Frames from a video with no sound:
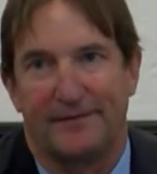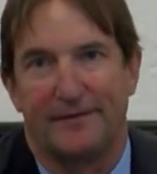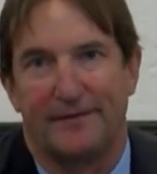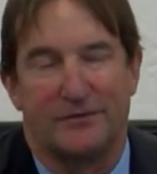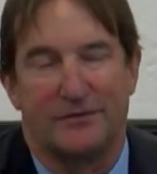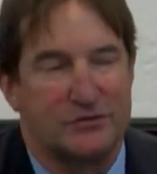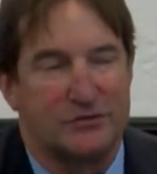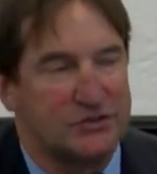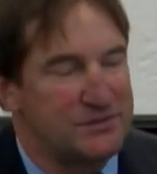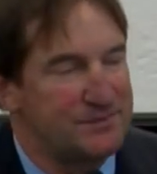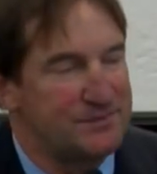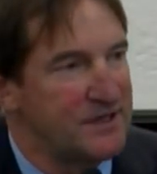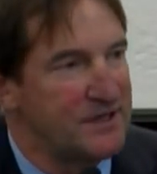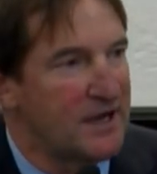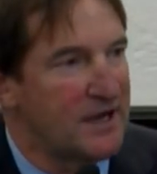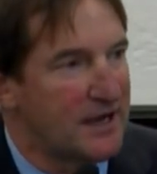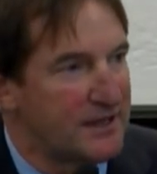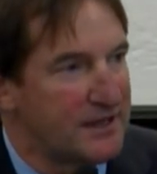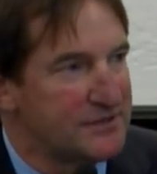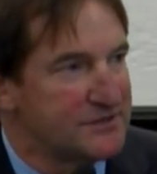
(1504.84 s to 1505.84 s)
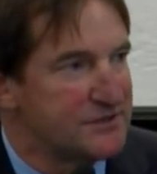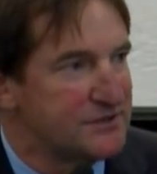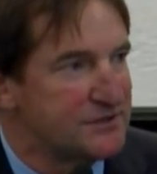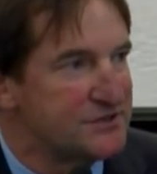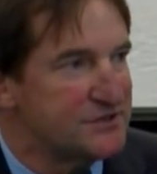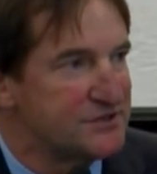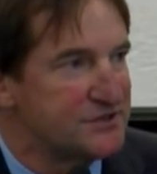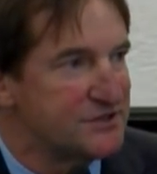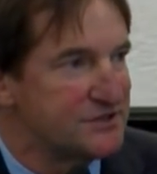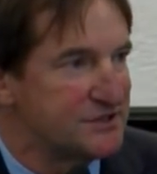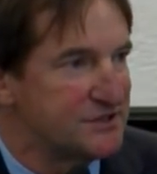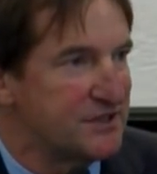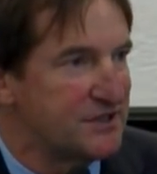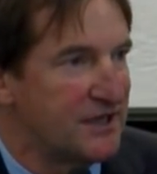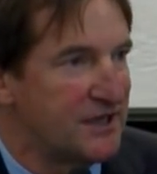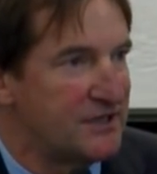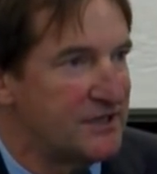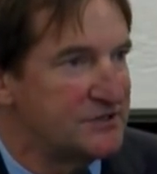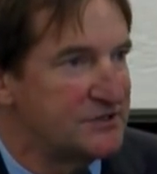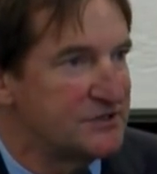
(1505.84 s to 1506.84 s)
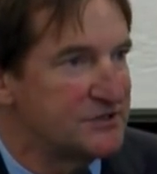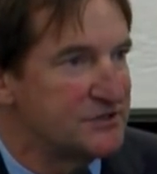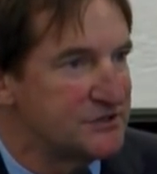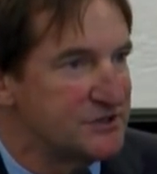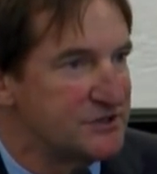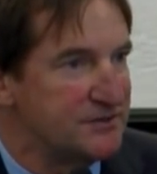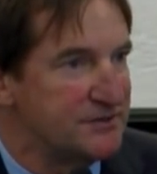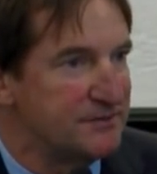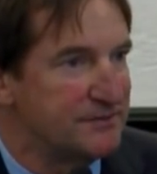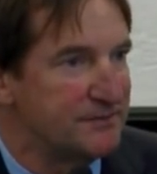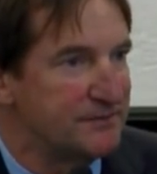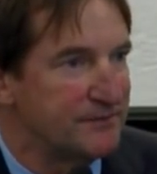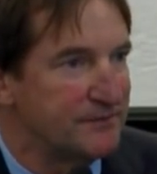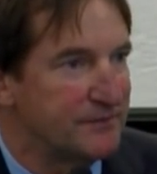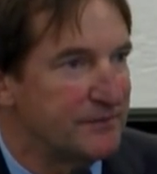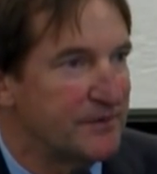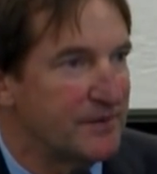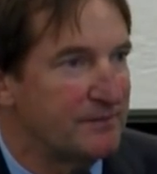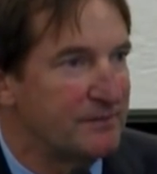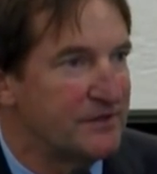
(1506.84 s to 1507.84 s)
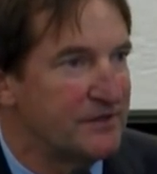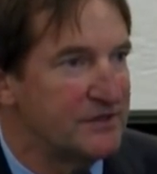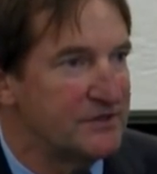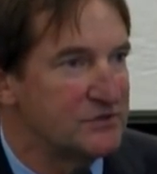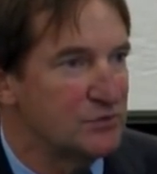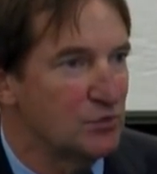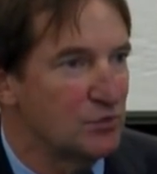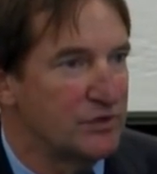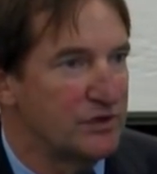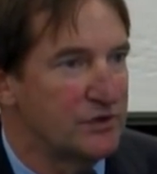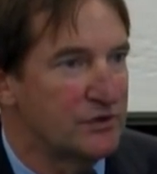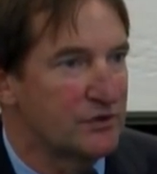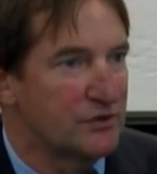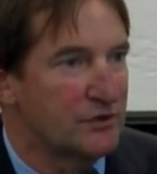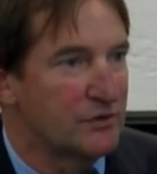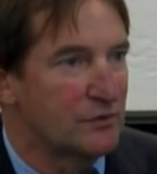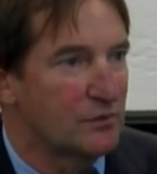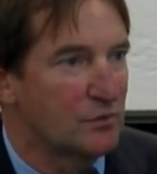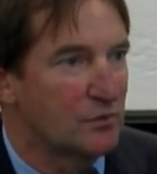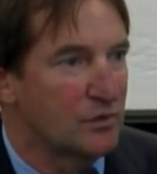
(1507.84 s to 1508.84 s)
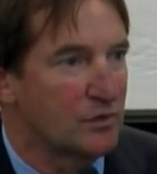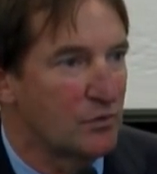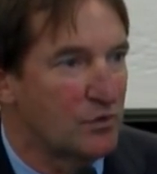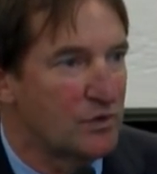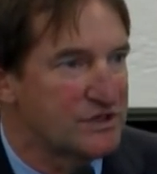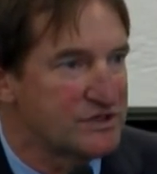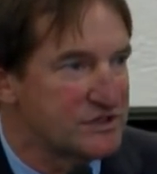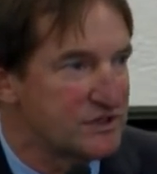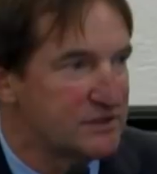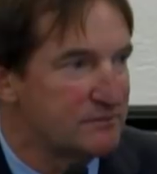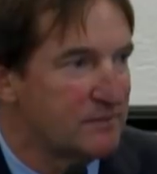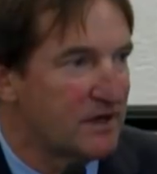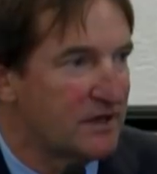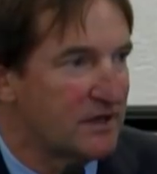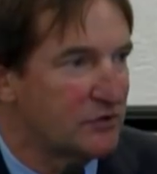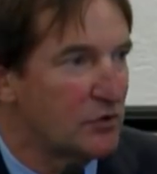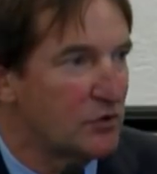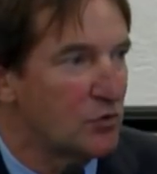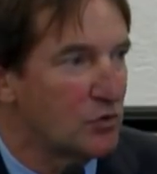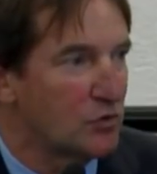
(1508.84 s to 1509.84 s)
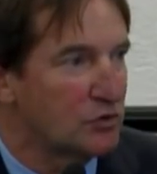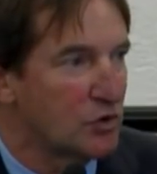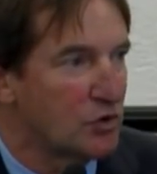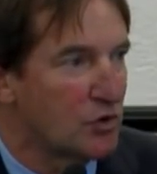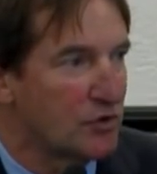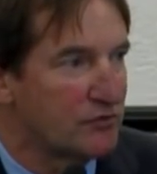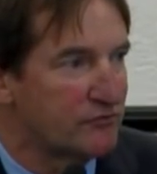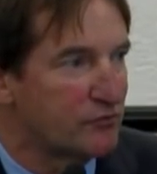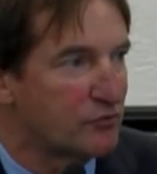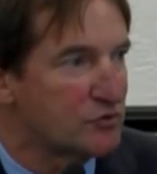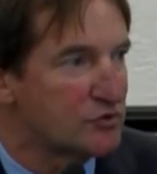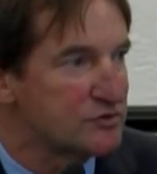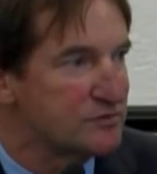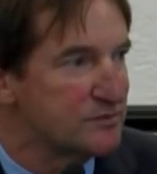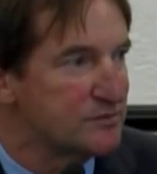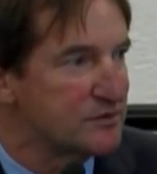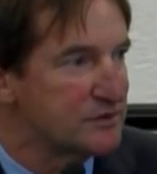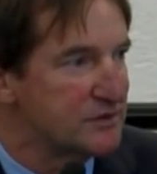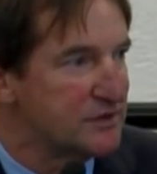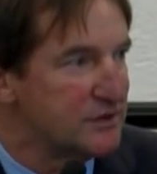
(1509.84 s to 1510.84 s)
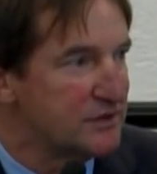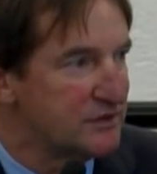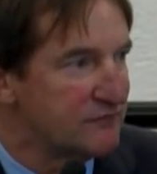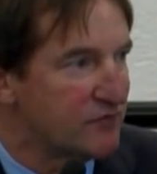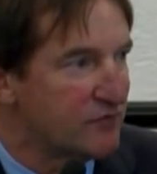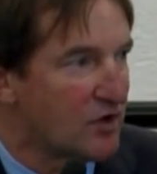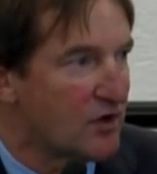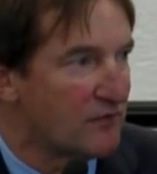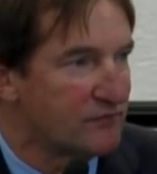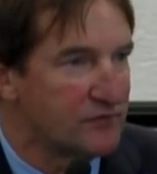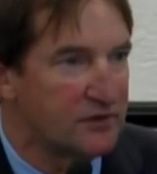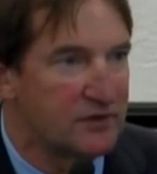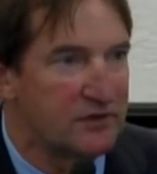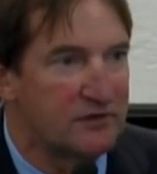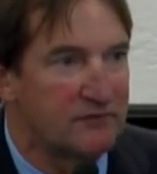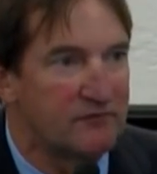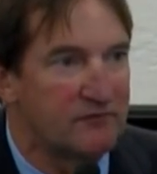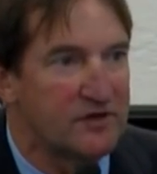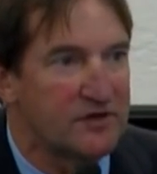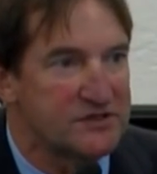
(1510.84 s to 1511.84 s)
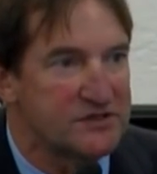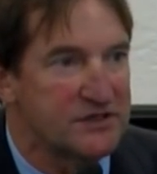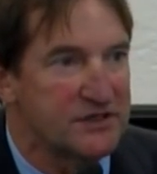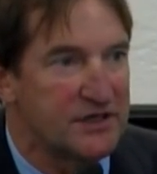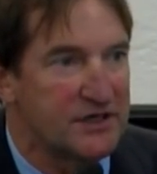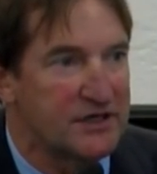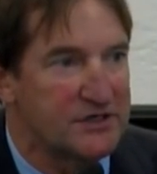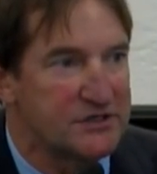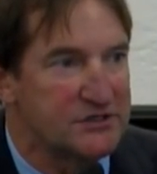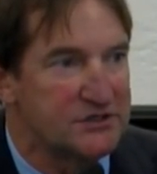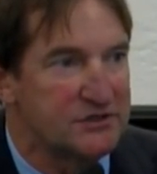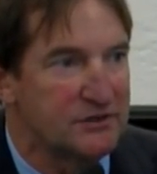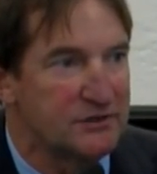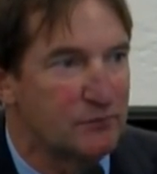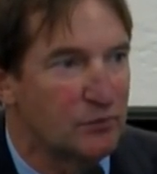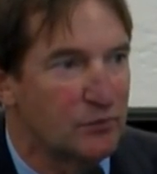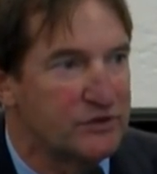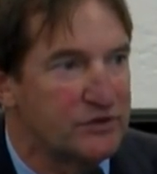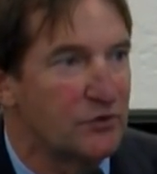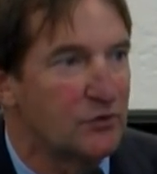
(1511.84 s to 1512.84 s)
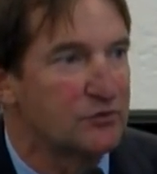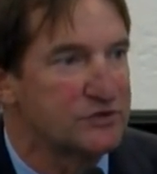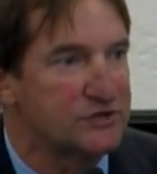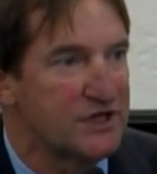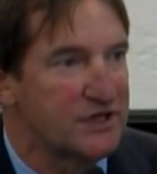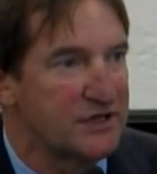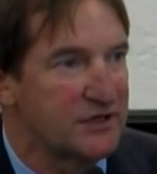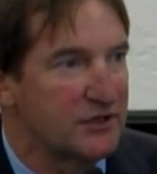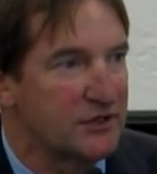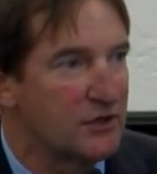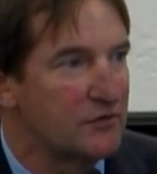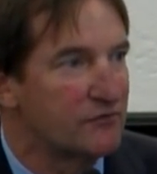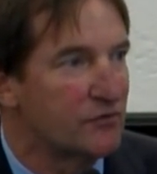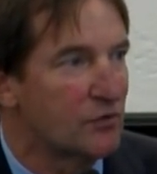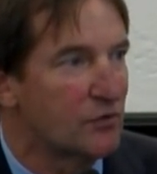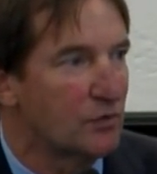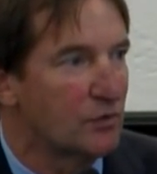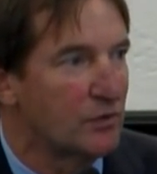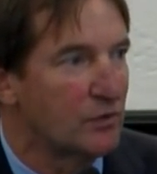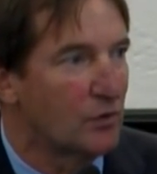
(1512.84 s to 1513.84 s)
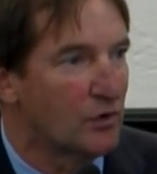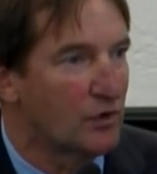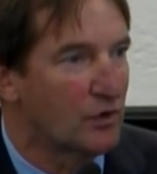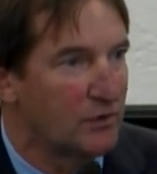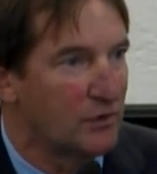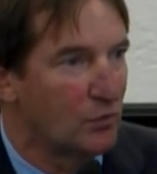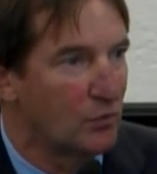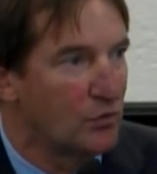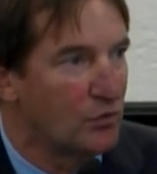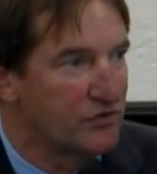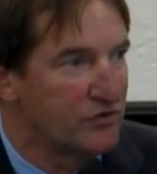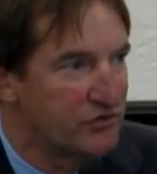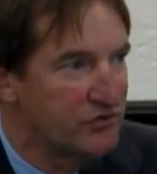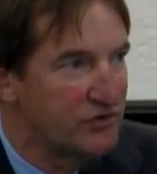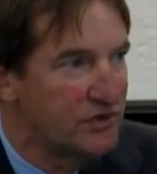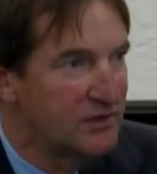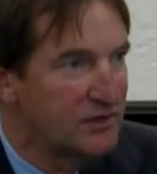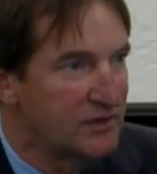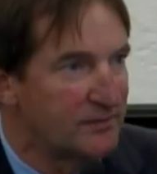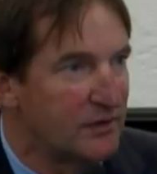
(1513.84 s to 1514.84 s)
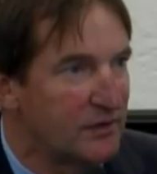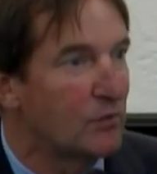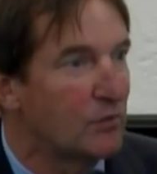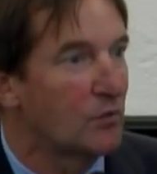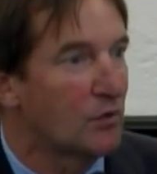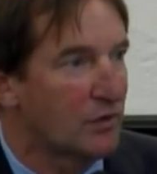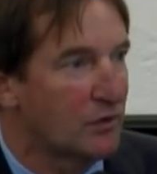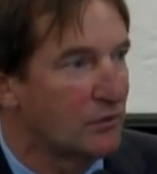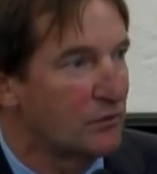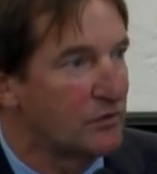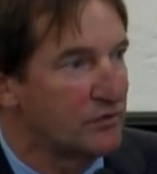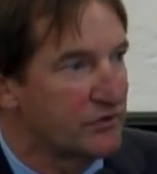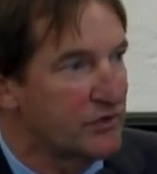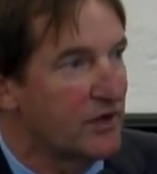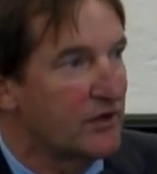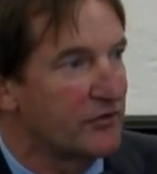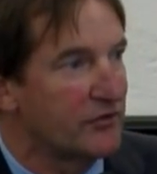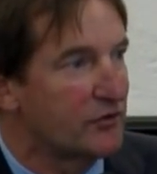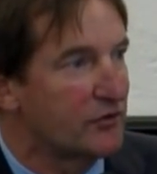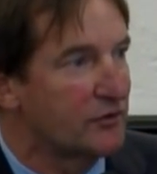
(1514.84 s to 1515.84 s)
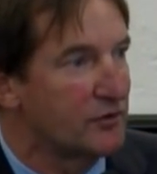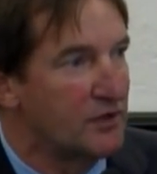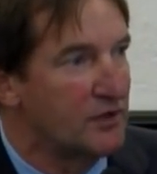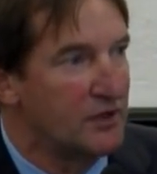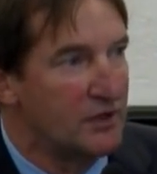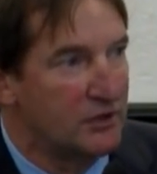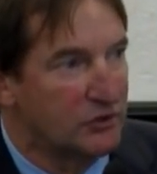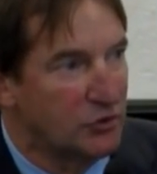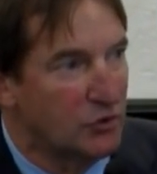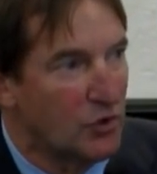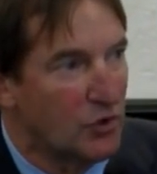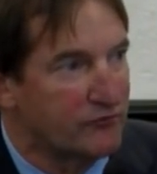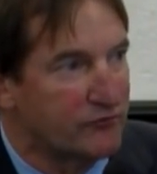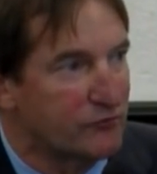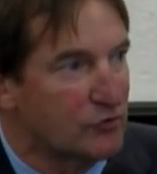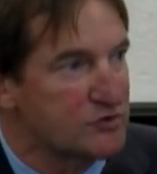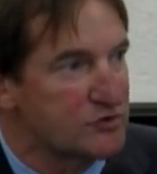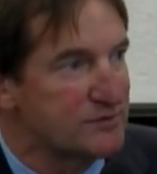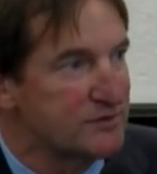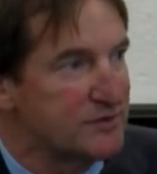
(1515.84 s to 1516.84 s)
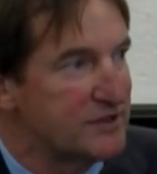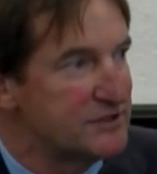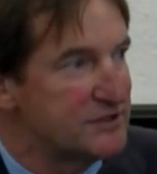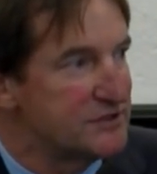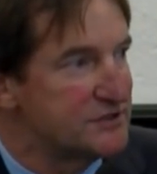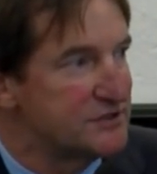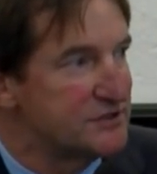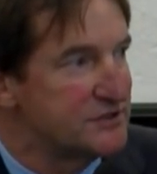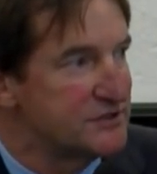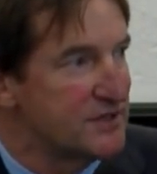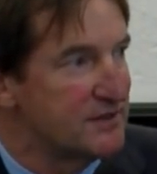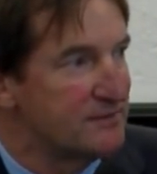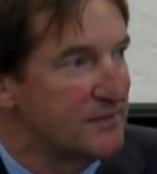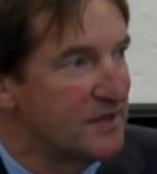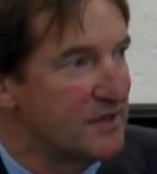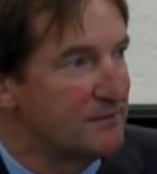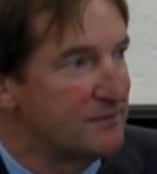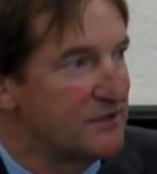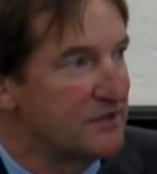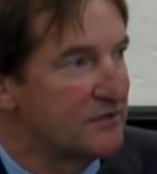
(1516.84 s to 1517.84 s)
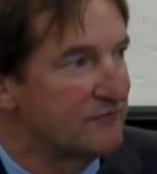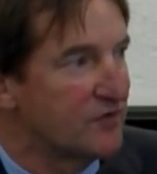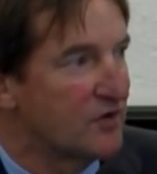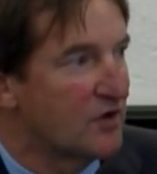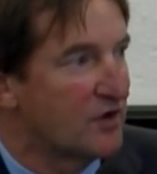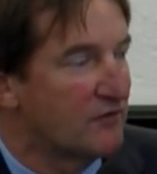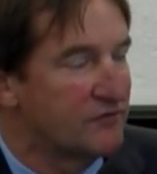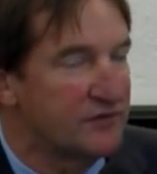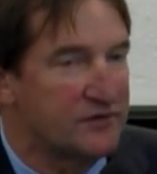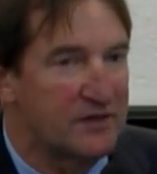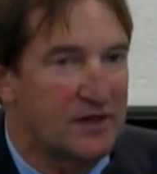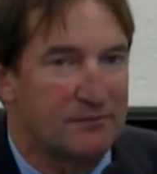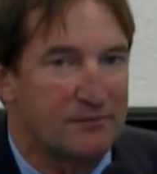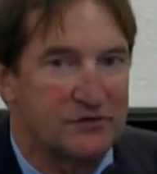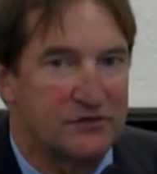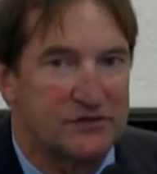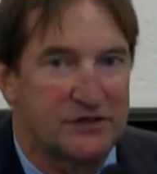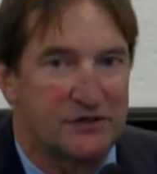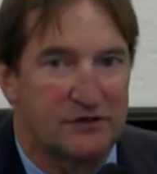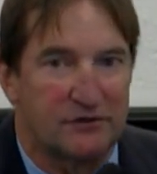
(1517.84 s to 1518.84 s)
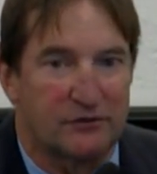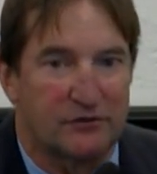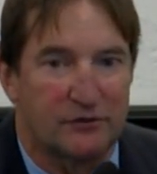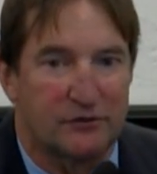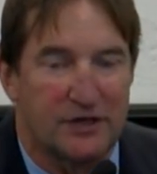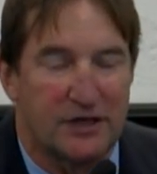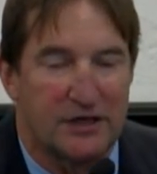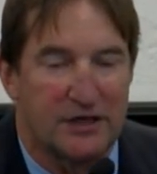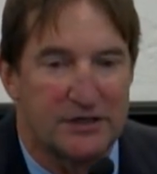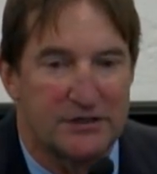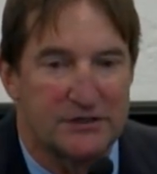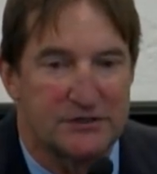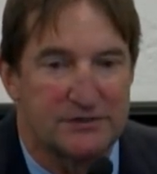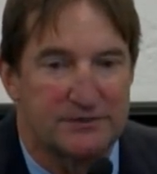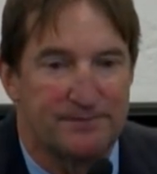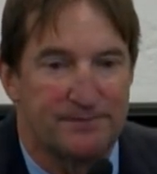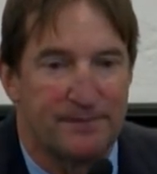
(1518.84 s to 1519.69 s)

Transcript: the GBI is an assisting agency. That means we are requested by local law enforcement to get involved in an investigation, and we don't take it over. We work it with them, and we work it with other law enforcement agencies that may be involved in that particular case.